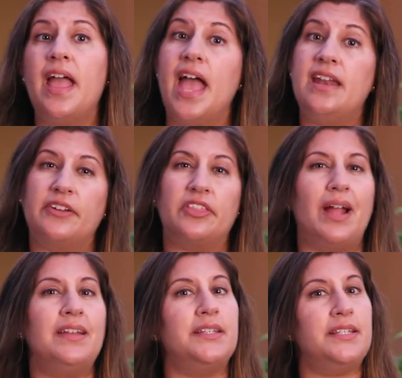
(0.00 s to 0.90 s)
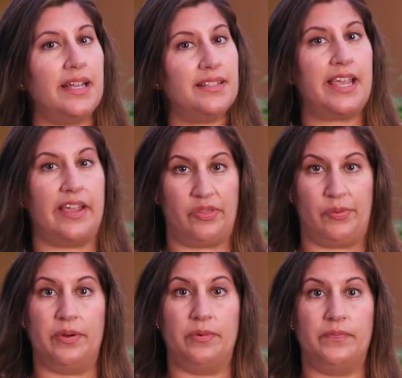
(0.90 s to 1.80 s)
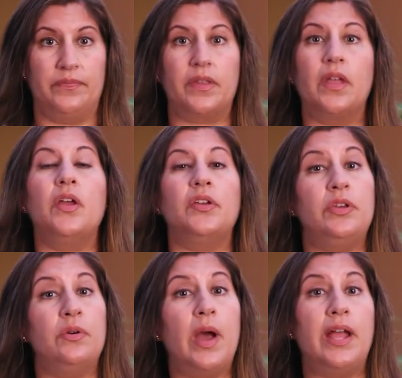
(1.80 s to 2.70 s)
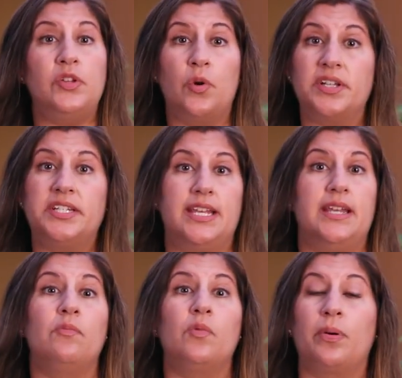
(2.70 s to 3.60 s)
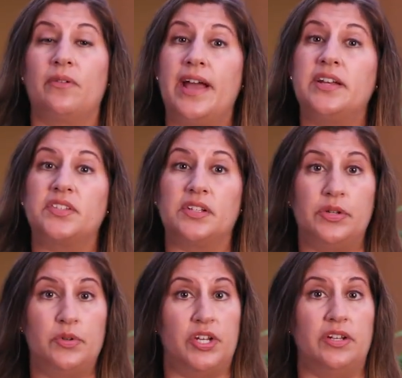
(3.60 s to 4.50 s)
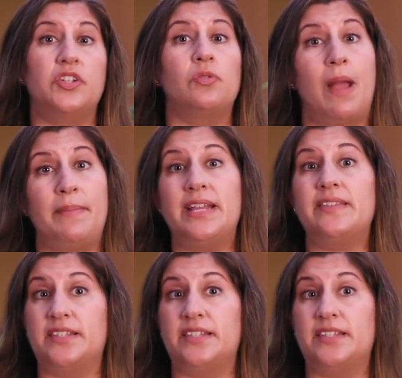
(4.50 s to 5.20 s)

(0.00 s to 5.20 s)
And if a threat does get through, you and your team will provide a solution to remedy the